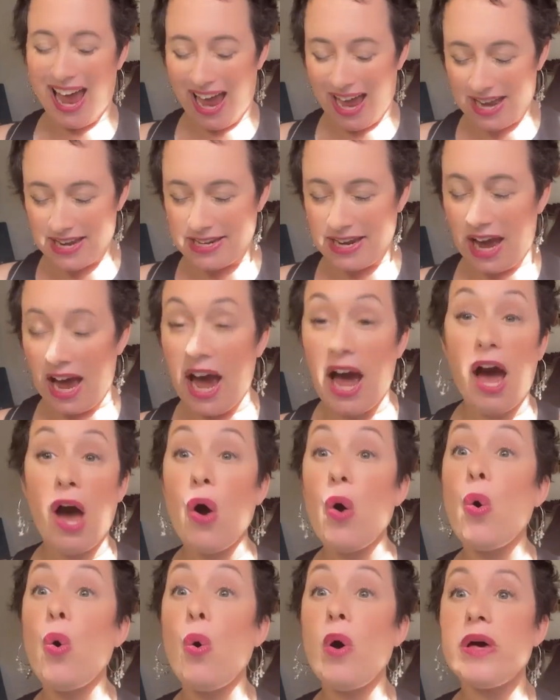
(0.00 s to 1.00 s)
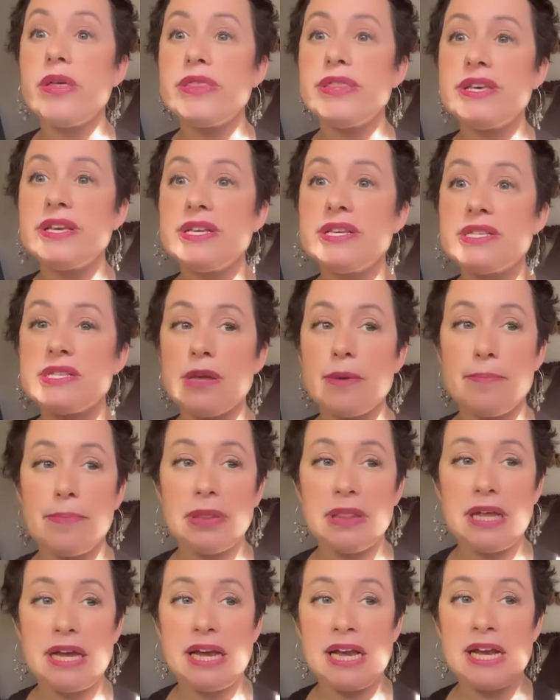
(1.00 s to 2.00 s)
and how this
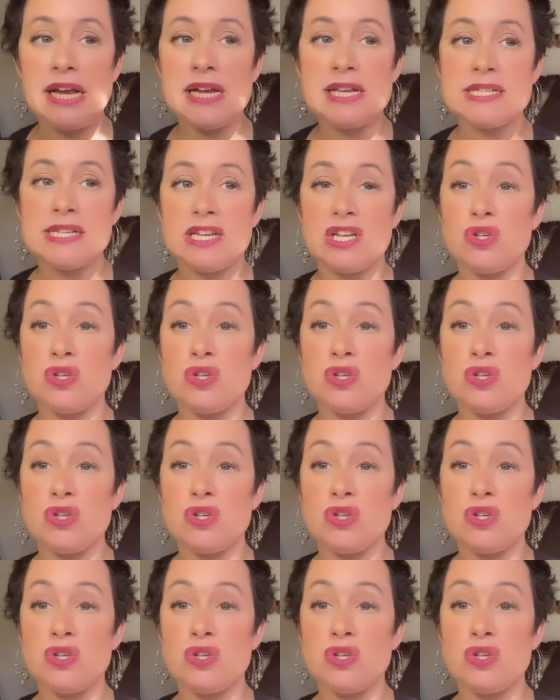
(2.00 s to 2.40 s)
plays